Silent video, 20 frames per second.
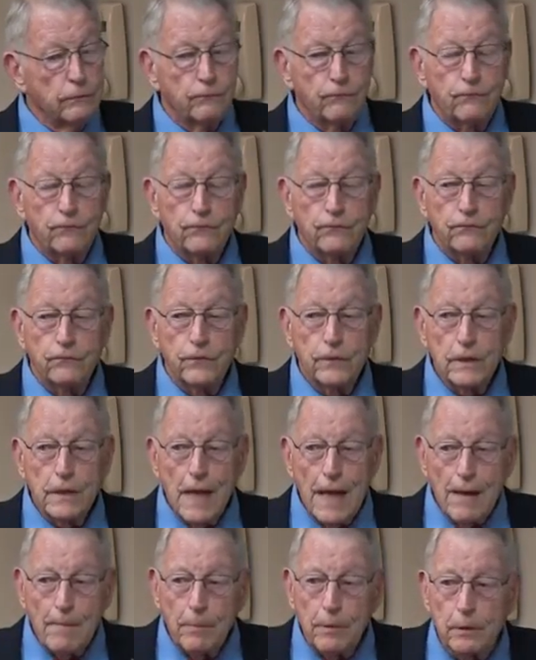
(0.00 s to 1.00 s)
it's
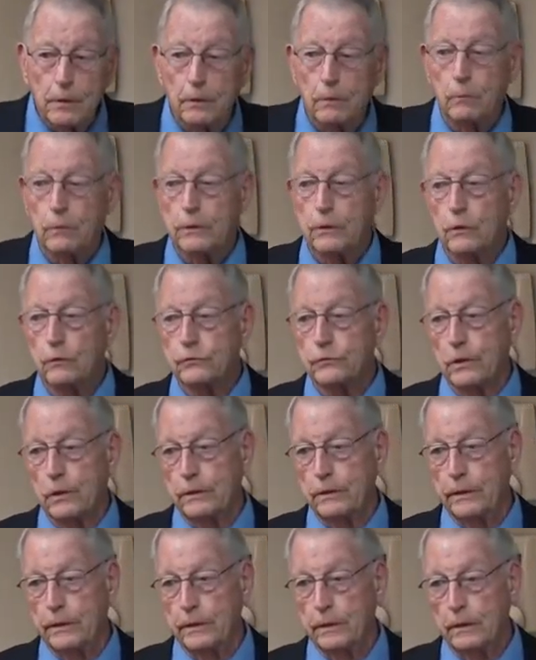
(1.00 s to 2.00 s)
phenomenal what goes
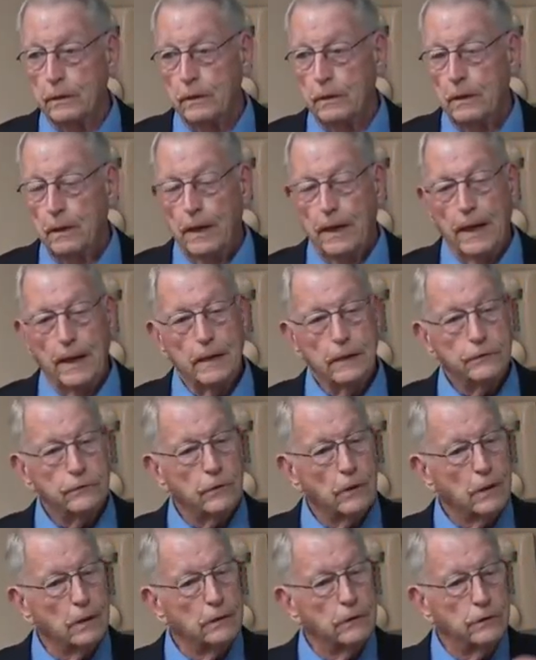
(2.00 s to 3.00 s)
on there. And
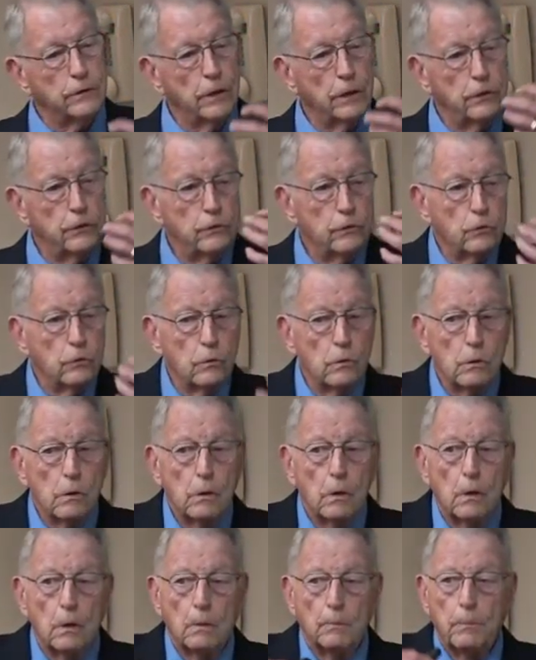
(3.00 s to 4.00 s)
it's a continual
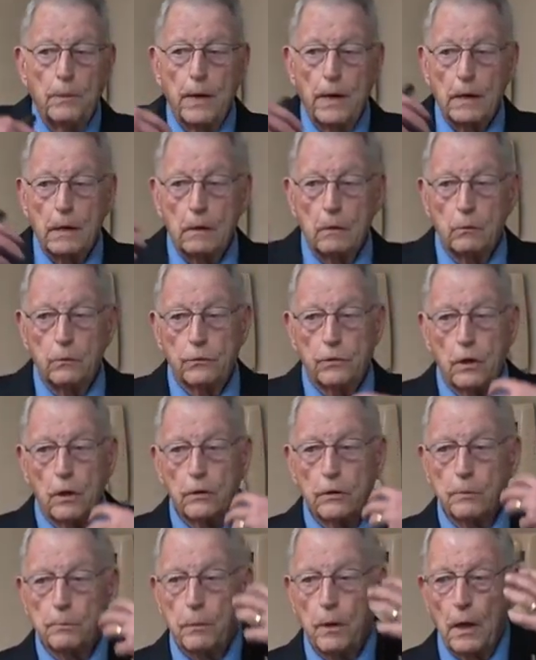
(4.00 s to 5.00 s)
battle with
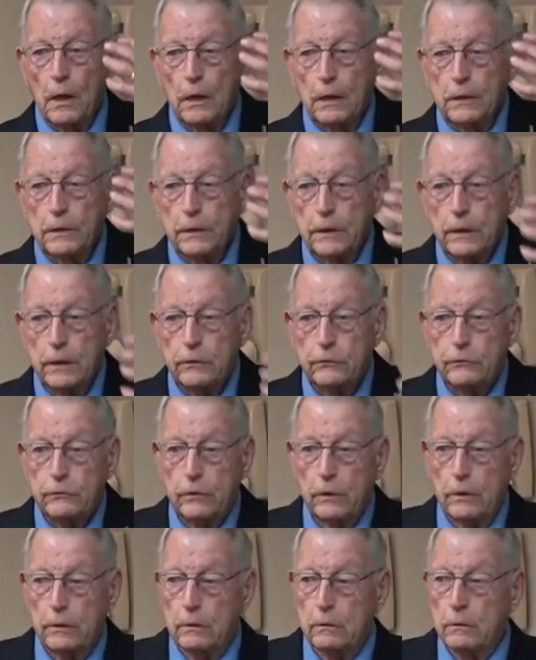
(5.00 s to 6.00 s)
all the politics
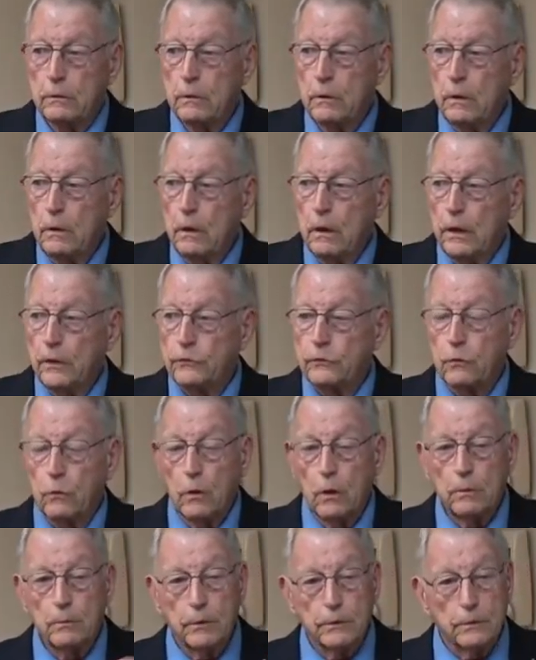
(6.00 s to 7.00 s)
and, and
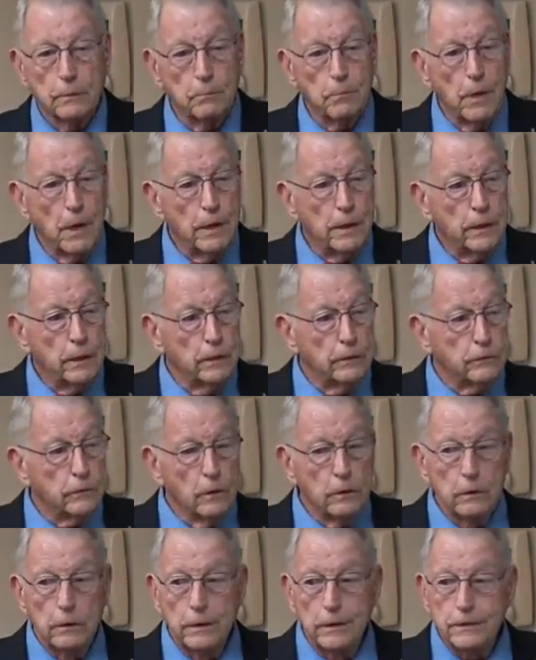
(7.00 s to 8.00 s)
so on, but the money is
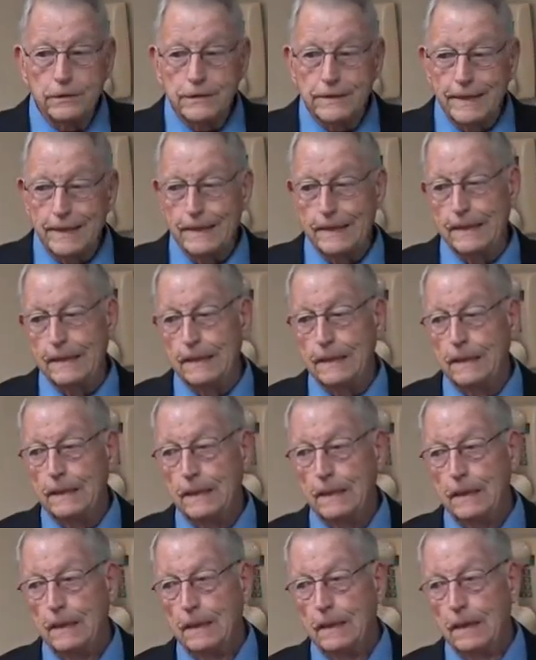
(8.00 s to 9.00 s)
insane
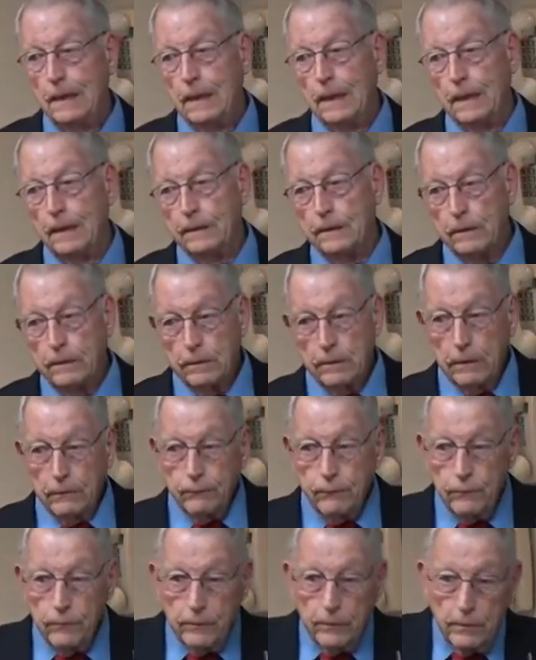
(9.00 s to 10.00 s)
and they're,
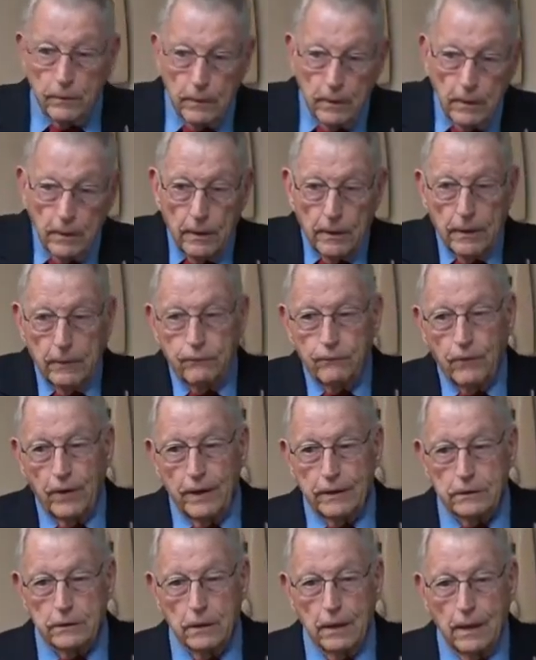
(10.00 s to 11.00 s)
they're they
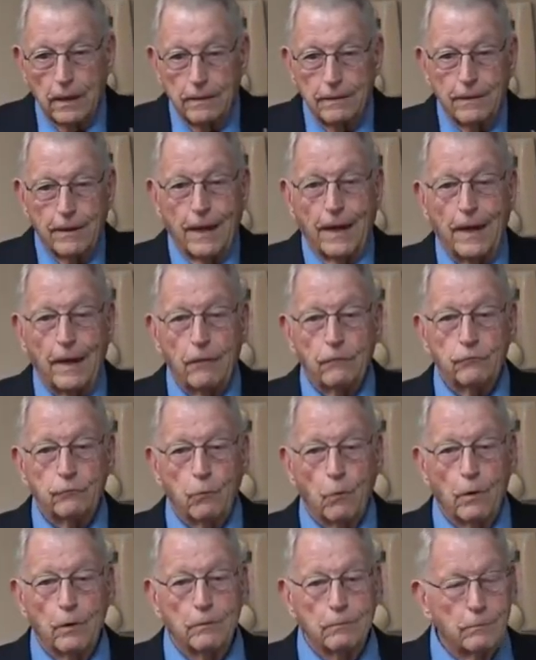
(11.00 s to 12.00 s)
fight the, the
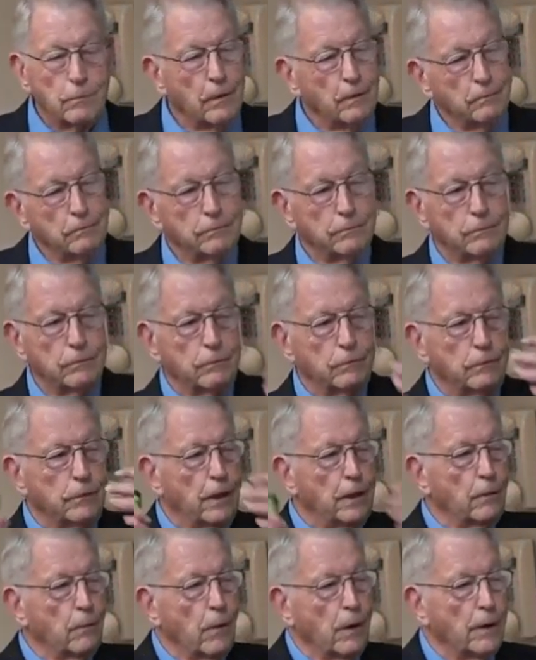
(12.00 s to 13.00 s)
haves want, want,
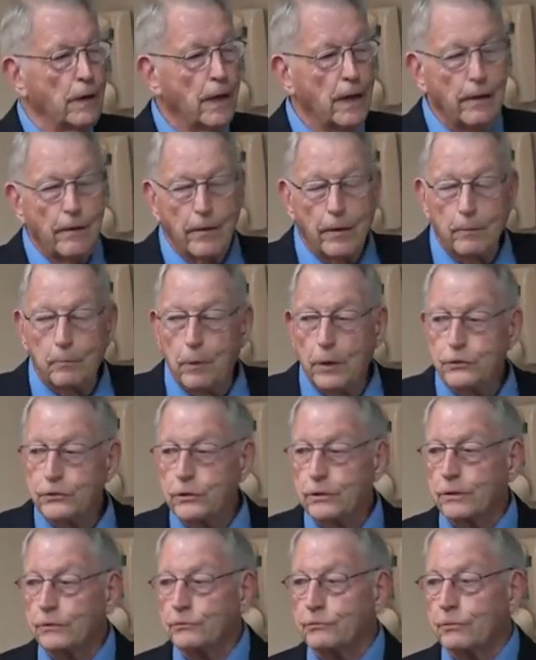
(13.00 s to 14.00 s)
they don't want any
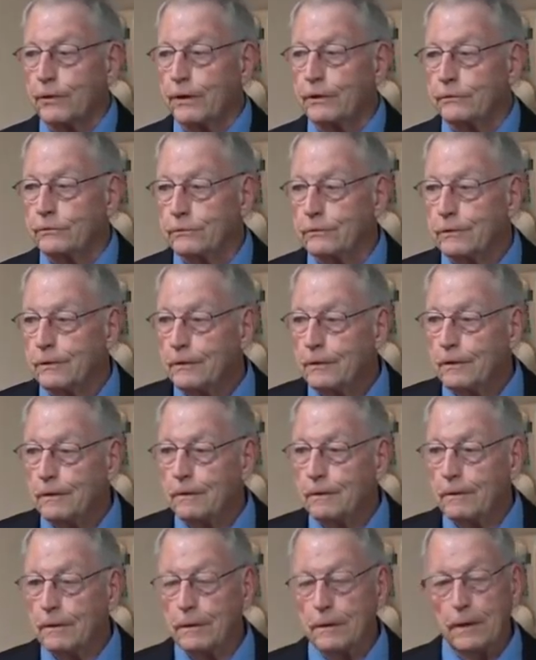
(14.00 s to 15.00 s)
budget constraints
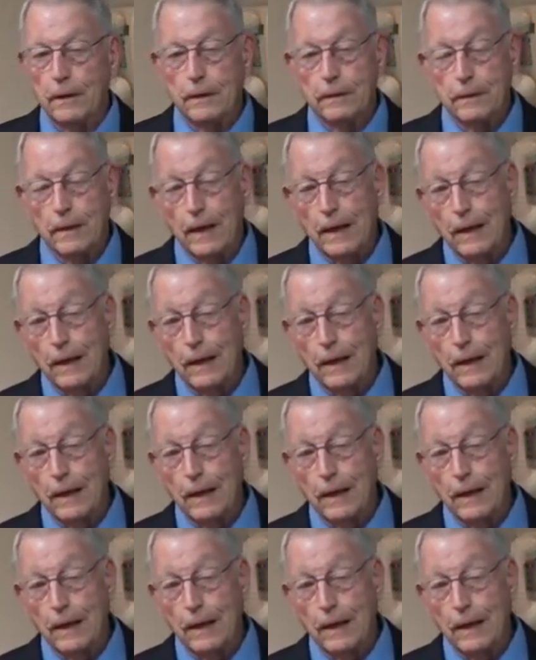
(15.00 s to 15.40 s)
and the